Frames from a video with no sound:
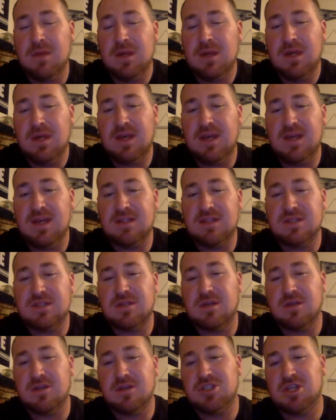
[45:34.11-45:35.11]
He gets a
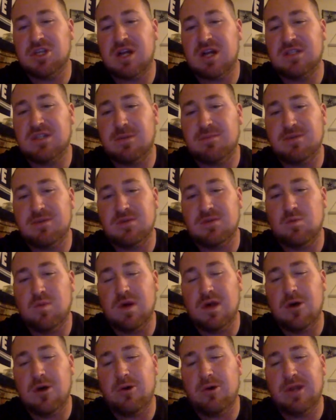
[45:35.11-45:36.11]
ton of shots up as well.